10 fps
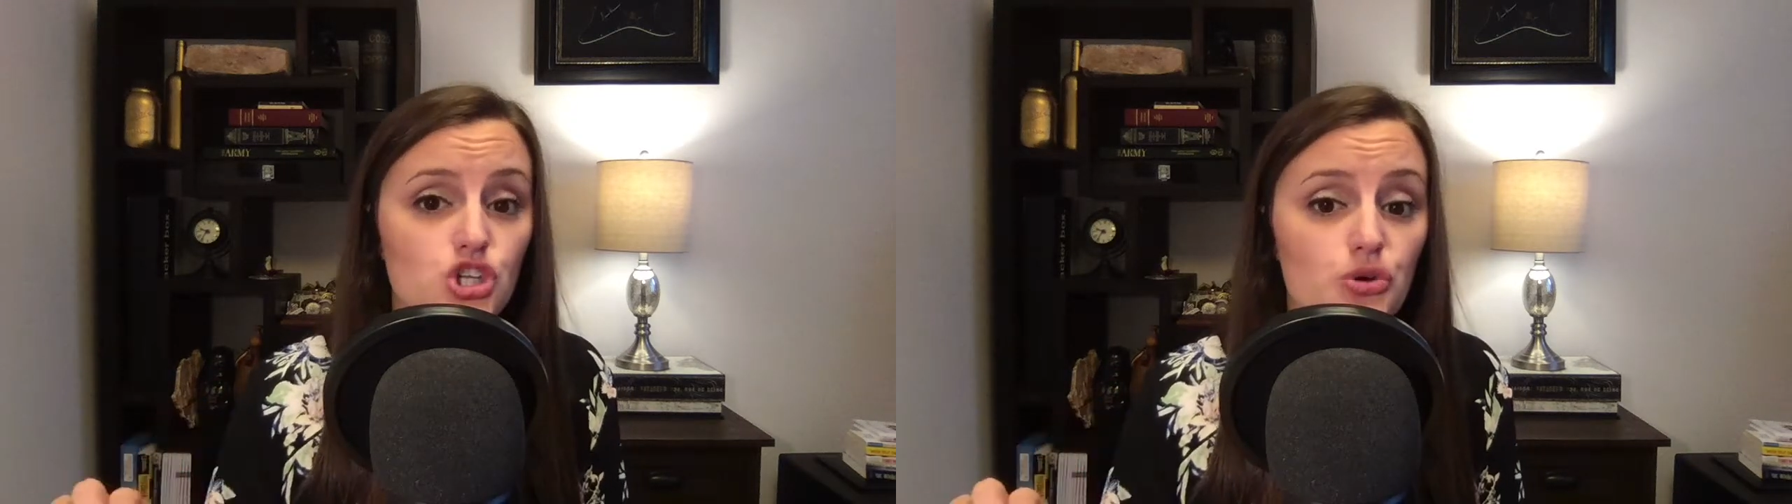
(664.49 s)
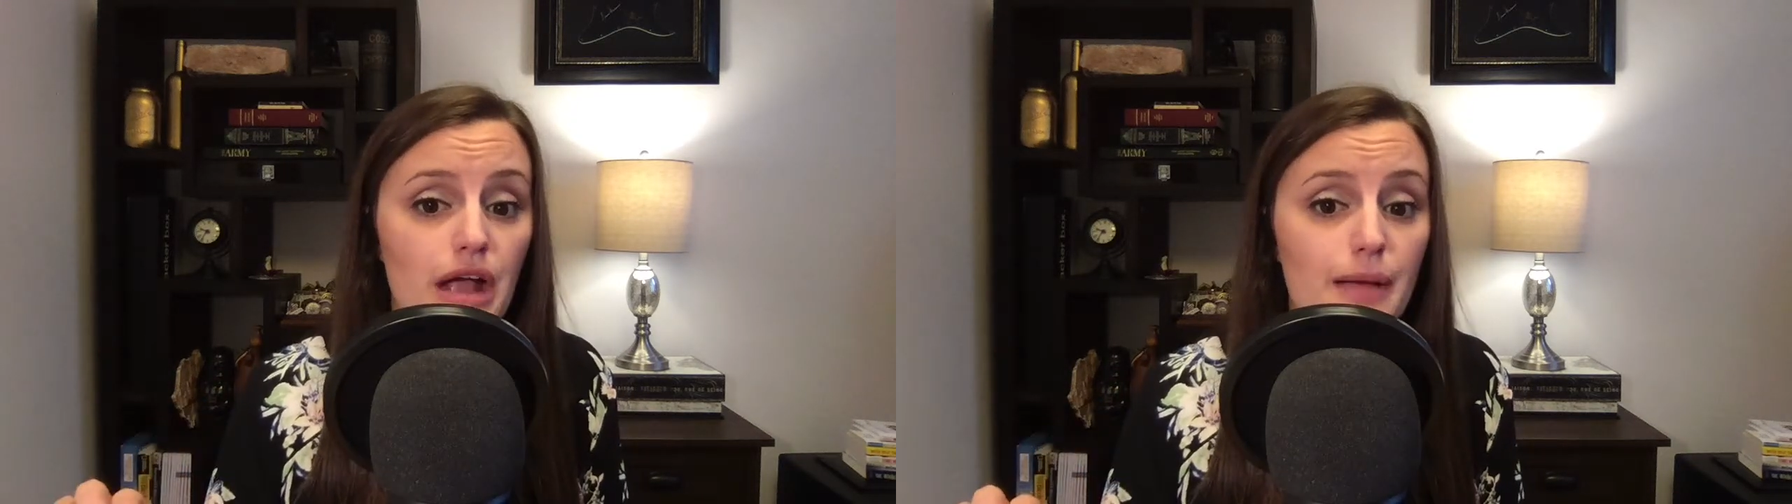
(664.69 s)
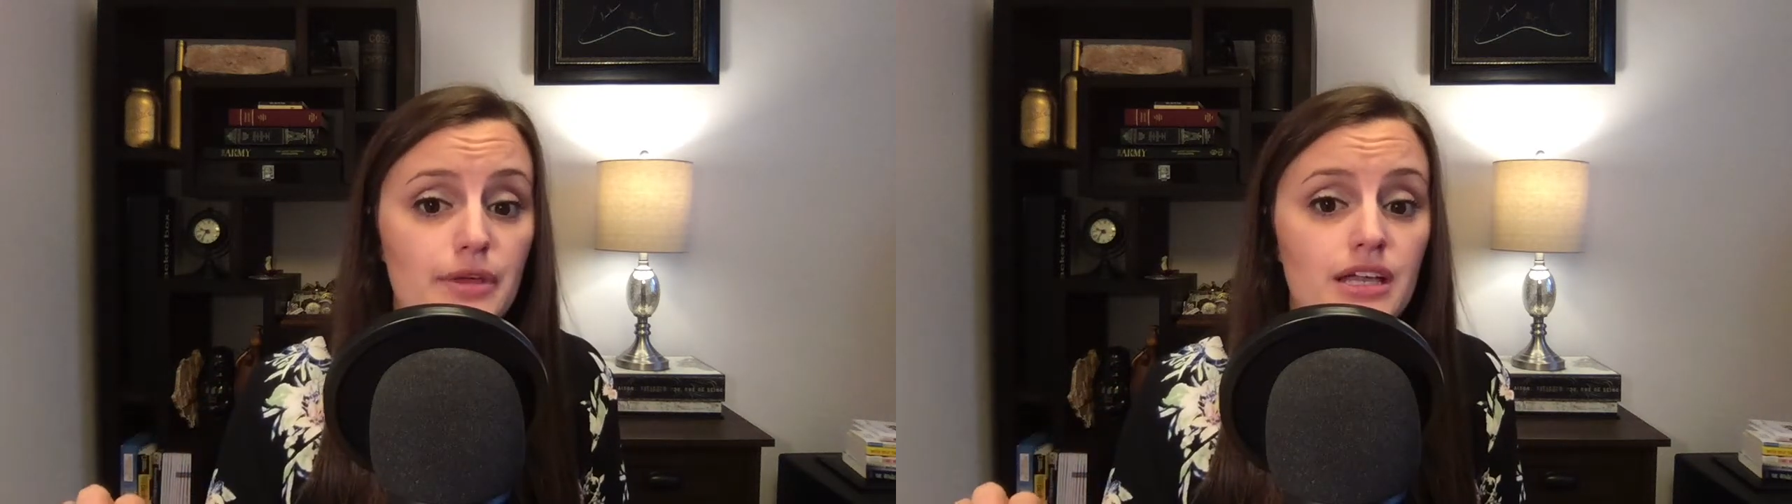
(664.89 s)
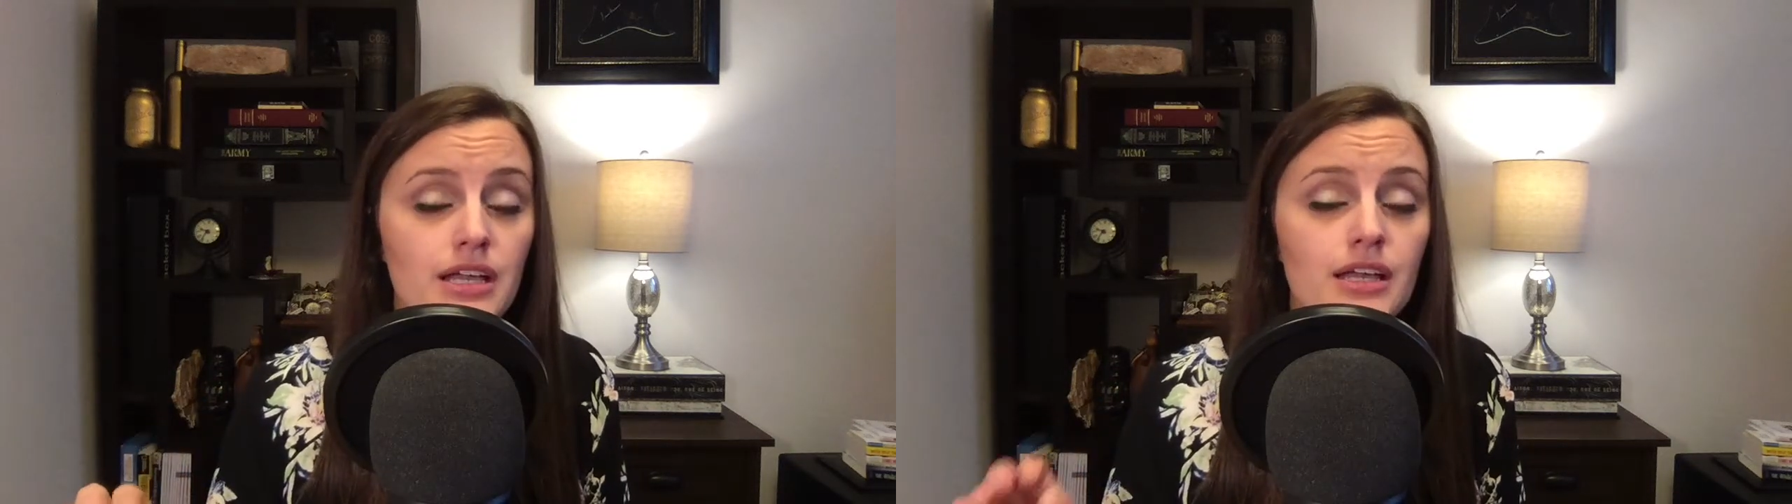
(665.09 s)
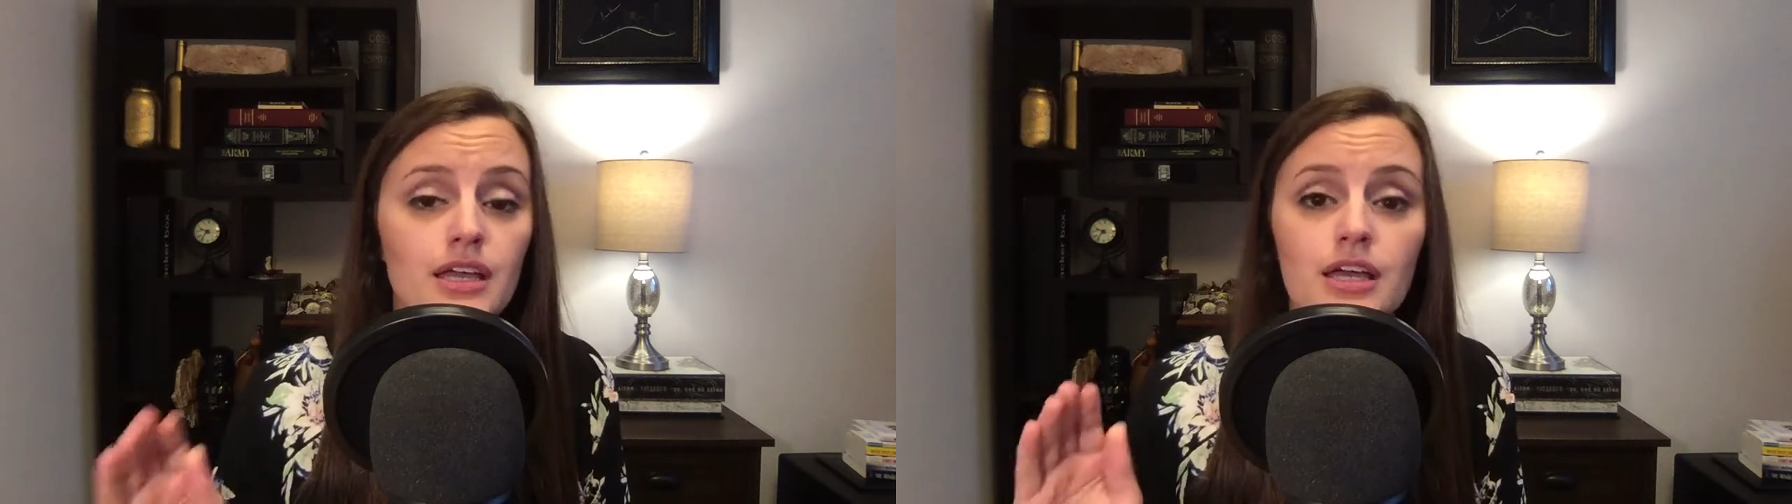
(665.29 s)
grabbing,
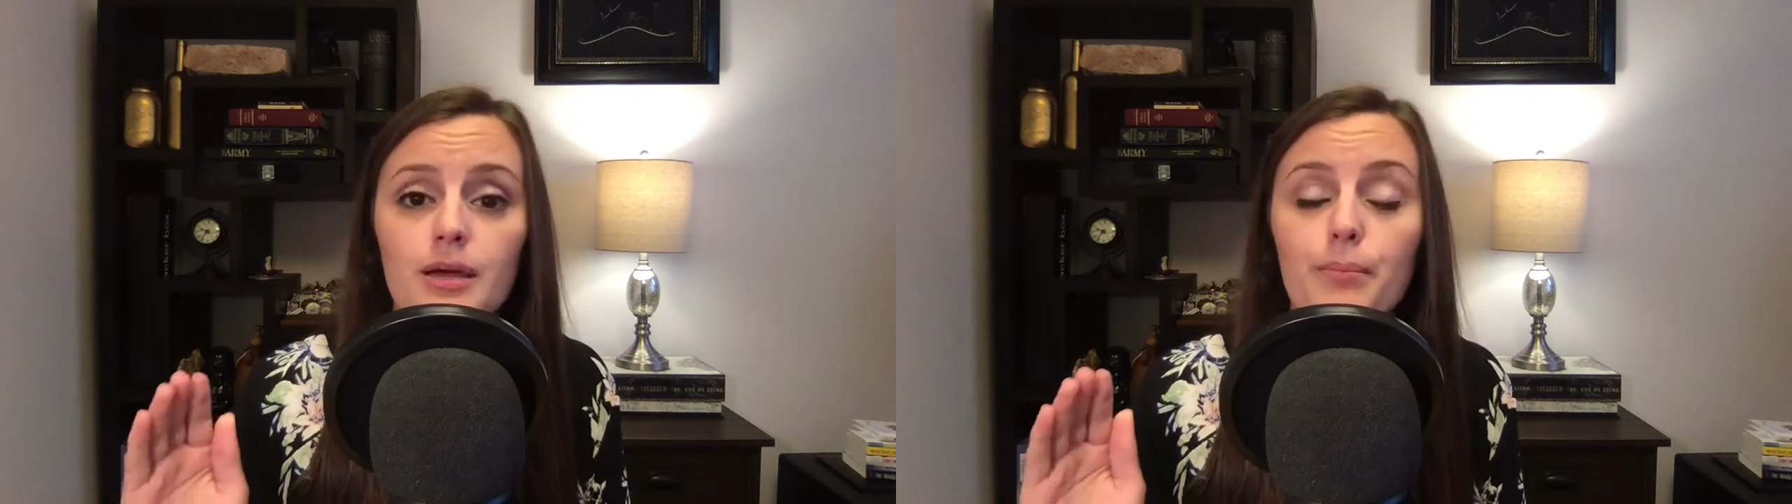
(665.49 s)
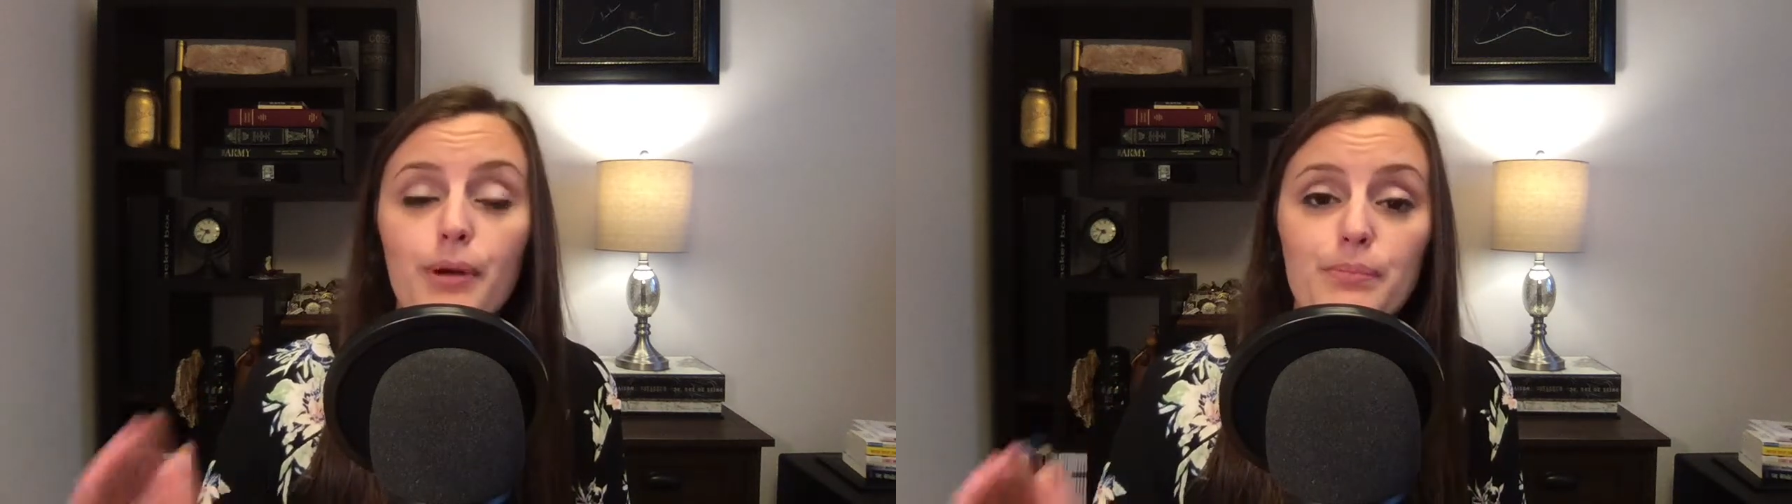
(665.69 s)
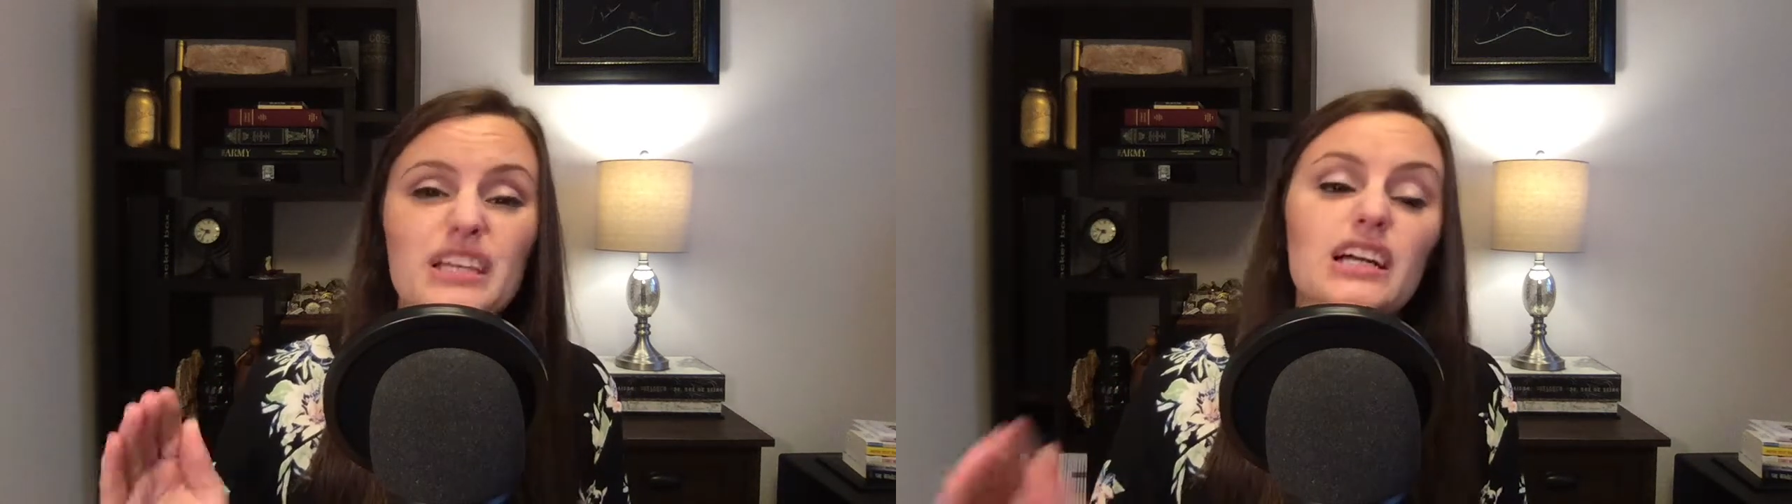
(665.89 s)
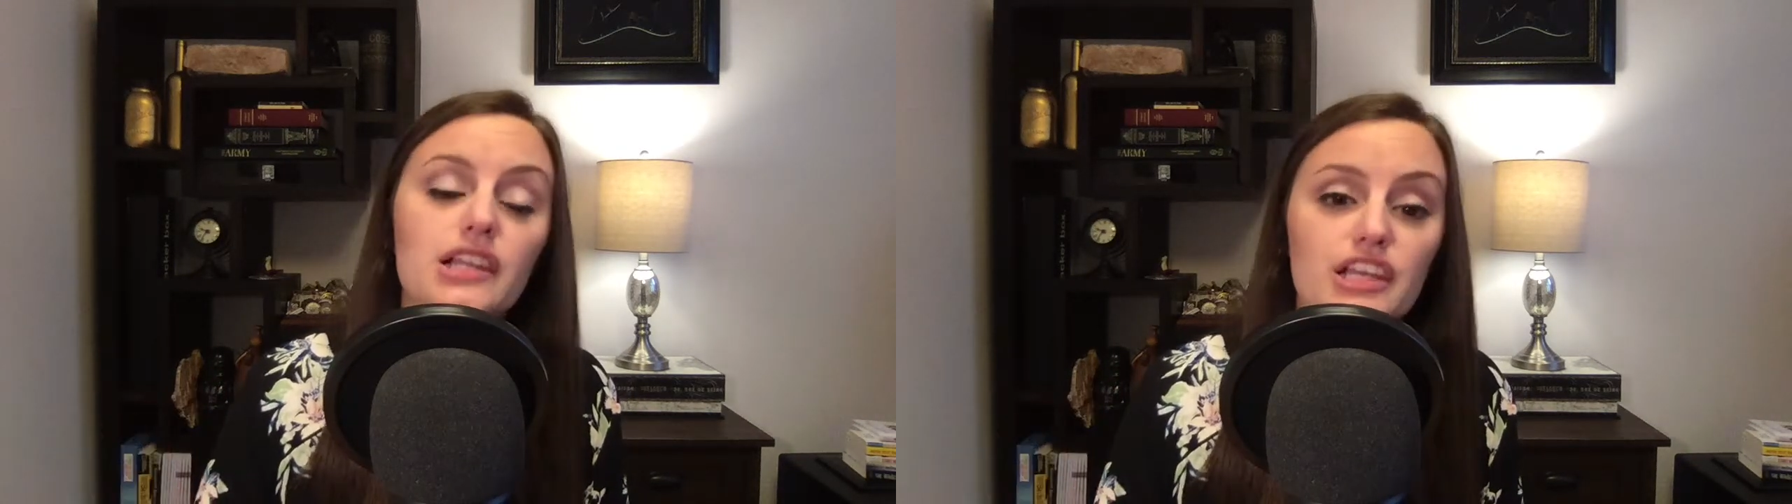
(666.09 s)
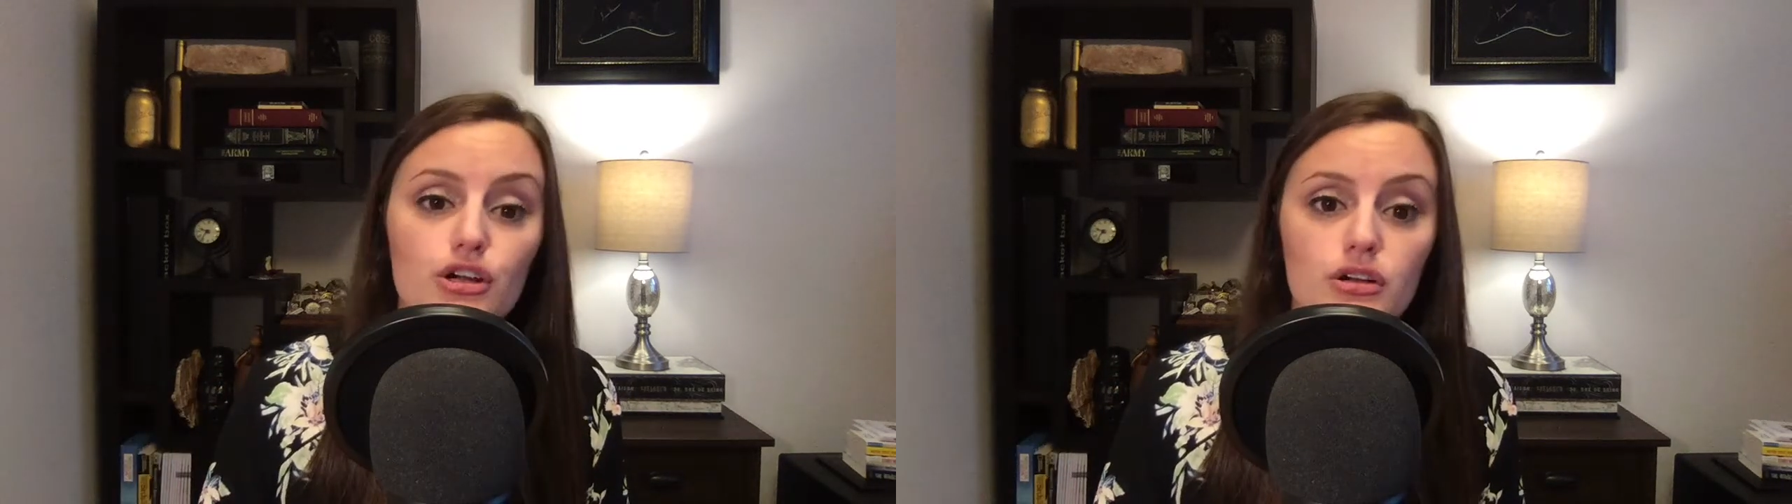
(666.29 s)
but be
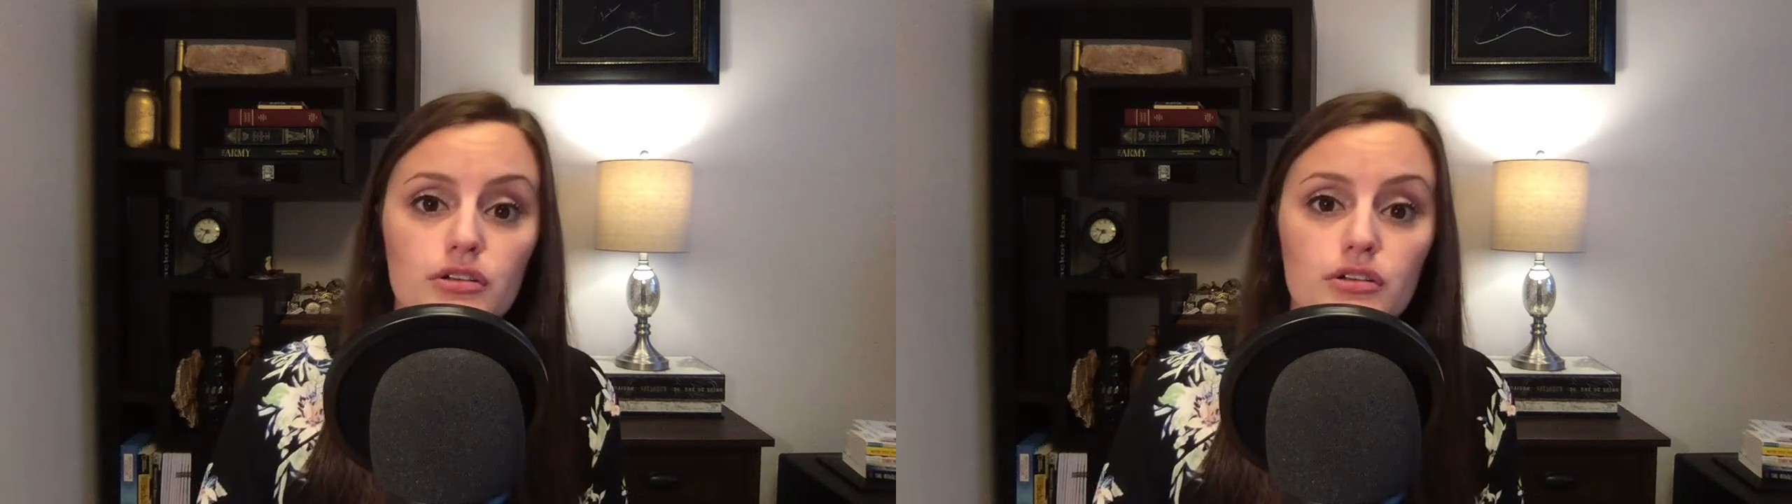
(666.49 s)
clear.